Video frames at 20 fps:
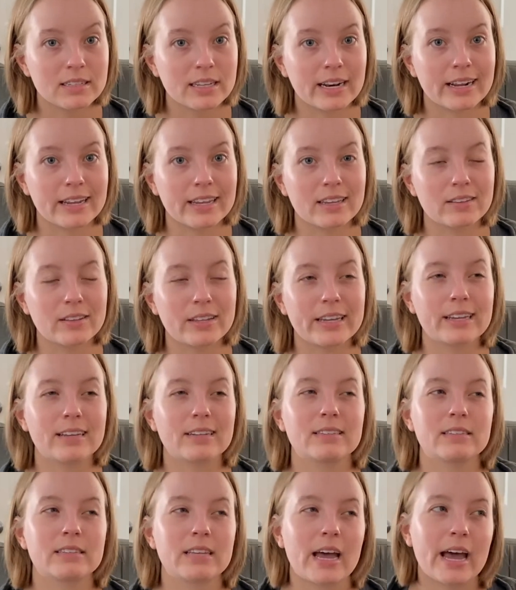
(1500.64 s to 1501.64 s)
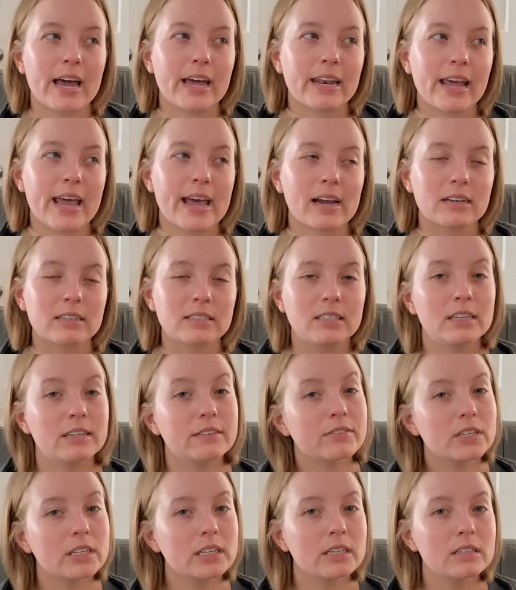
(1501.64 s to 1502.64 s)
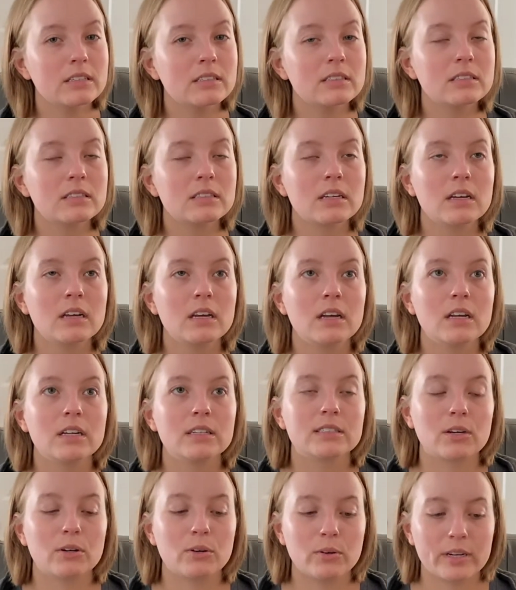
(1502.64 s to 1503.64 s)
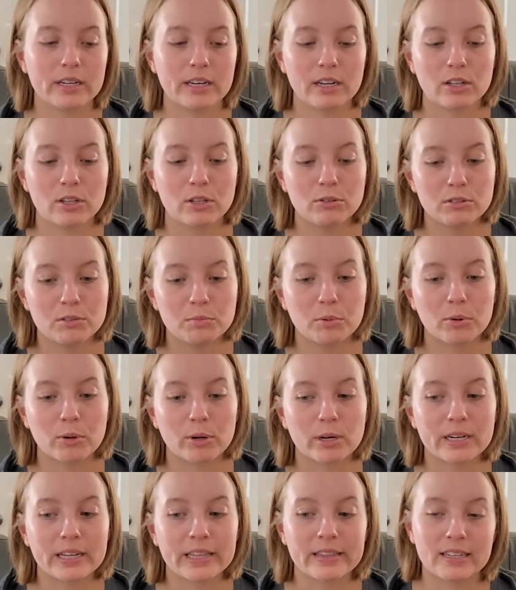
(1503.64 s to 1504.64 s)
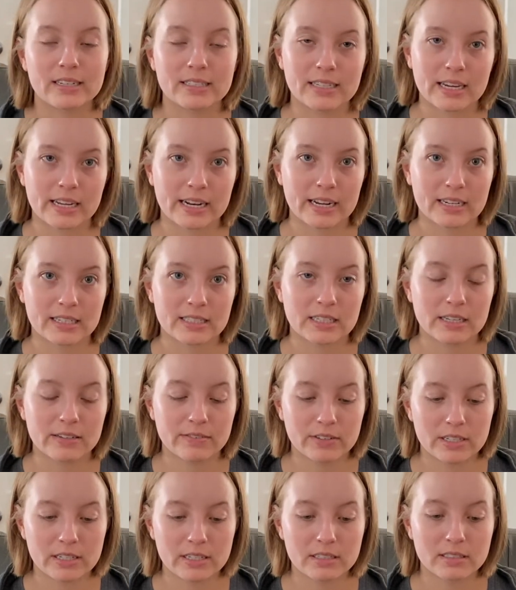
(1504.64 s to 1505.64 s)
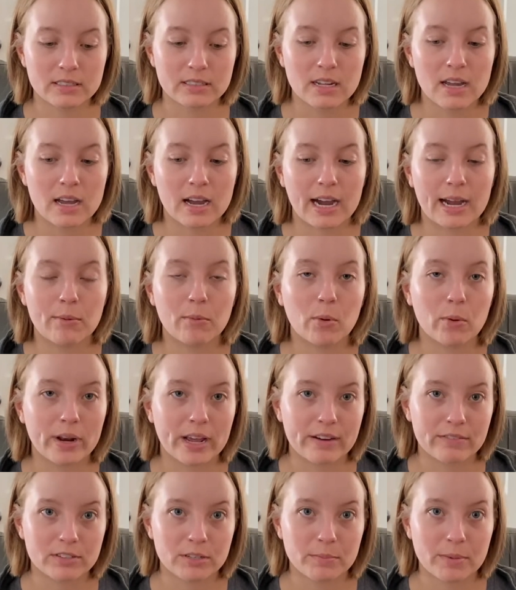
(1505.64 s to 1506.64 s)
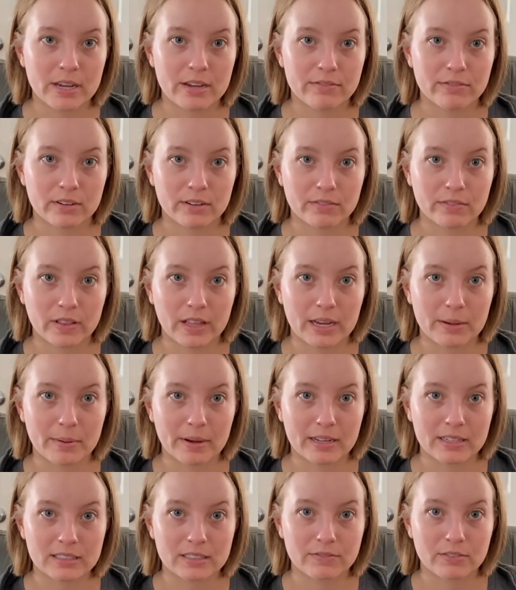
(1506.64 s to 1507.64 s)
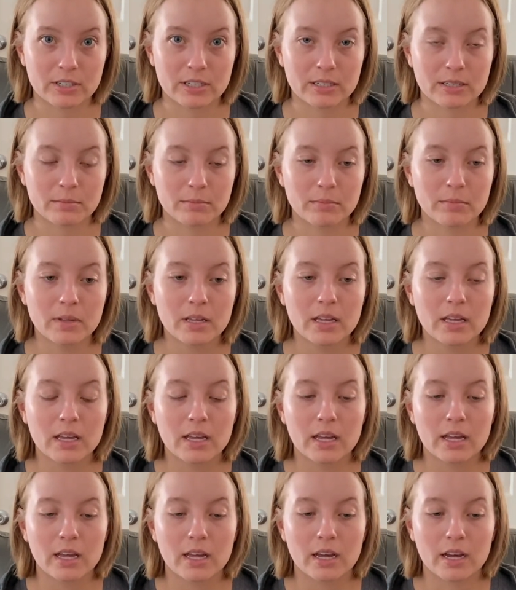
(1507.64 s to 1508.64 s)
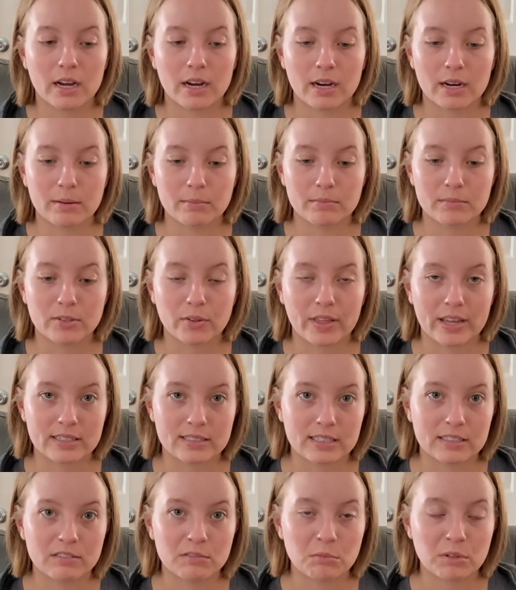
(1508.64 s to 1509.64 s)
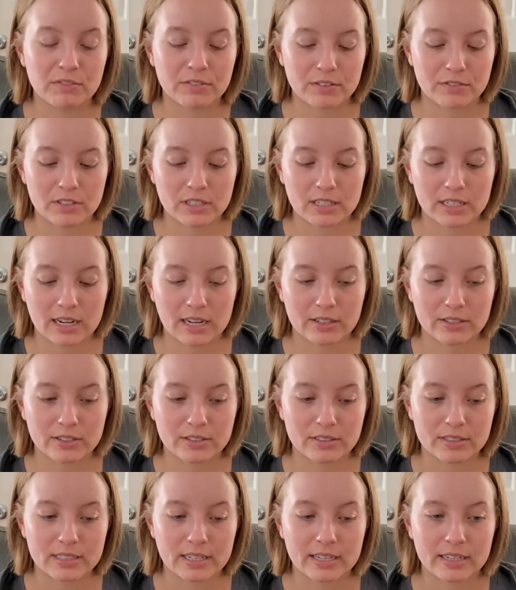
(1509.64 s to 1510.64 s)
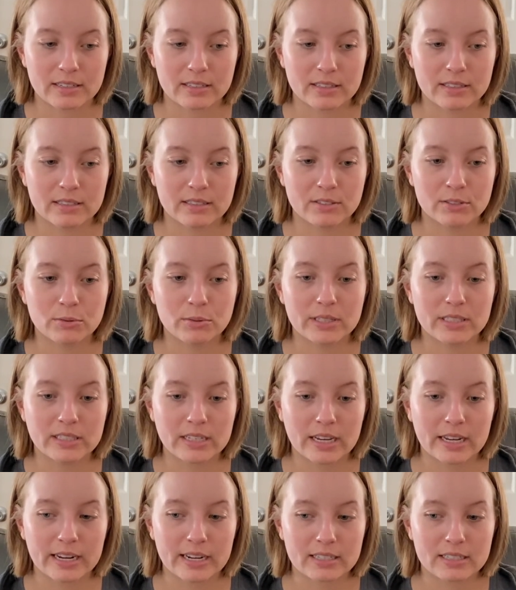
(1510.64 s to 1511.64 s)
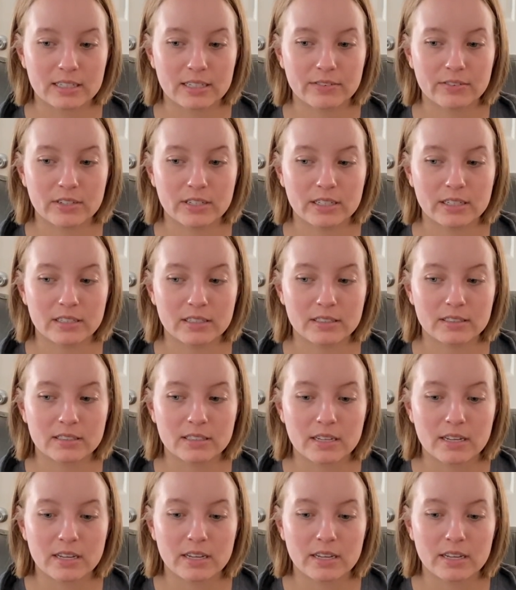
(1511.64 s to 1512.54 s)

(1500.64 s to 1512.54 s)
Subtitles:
and I get like 10 activities. So it includes board and then 10 activities. I won't have to pay for a fly mask for him. So that saves me $15, and doing 10 activities